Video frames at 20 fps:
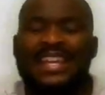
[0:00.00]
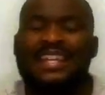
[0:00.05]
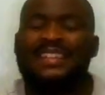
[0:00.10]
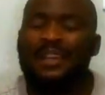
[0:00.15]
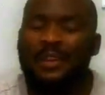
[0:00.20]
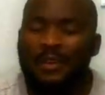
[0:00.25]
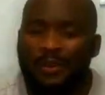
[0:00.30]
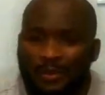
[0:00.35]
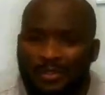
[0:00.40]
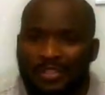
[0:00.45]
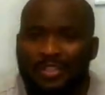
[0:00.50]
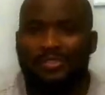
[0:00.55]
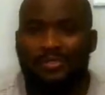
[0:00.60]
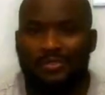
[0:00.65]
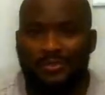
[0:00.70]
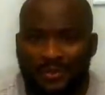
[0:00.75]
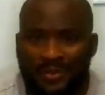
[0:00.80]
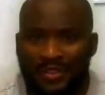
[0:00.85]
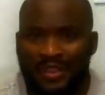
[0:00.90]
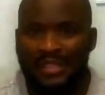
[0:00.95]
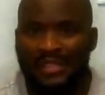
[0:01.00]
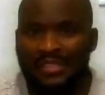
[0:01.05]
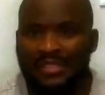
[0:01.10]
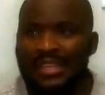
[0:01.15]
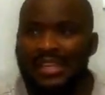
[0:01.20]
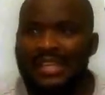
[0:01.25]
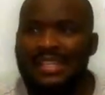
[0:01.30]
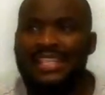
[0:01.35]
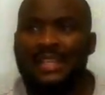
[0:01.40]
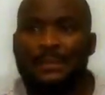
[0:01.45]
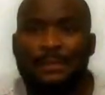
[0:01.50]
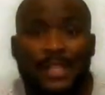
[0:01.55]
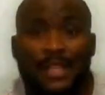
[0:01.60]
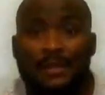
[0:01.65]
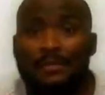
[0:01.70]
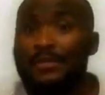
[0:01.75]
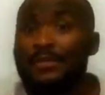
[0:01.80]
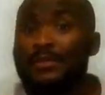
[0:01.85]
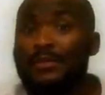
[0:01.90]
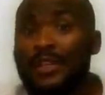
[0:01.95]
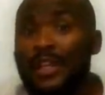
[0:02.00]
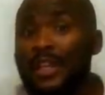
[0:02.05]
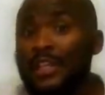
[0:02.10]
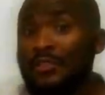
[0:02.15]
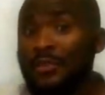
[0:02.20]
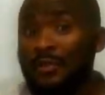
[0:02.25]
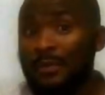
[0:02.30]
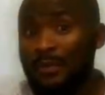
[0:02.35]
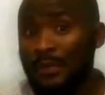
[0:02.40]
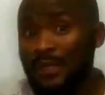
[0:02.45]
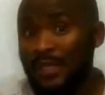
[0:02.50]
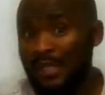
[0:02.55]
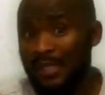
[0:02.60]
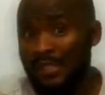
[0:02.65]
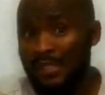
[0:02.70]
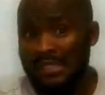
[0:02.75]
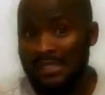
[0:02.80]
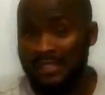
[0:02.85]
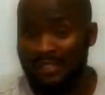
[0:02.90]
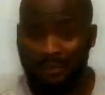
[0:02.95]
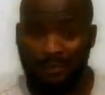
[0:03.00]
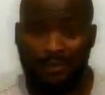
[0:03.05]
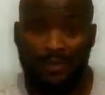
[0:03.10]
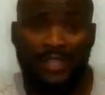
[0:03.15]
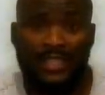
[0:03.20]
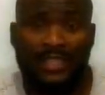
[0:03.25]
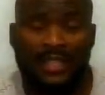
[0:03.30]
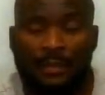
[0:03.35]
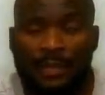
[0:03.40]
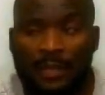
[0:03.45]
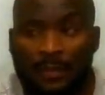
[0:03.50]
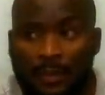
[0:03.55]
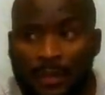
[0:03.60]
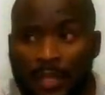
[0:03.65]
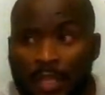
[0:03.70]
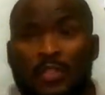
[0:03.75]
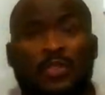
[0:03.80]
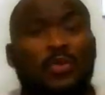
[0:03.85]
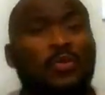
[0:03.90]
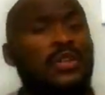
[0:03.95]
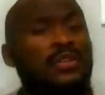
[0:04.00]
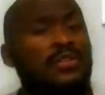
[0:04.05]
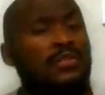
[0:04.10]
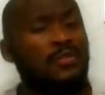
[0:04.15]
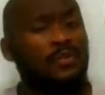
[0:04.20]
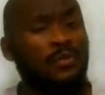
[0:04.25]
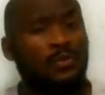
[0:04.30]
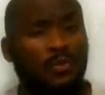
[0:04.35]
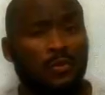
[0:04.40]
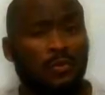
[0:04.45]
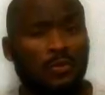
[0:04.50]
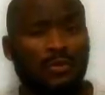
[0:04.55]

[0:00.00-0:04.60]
the honest truth is sometimes you look at your peers you look at the people that you went to school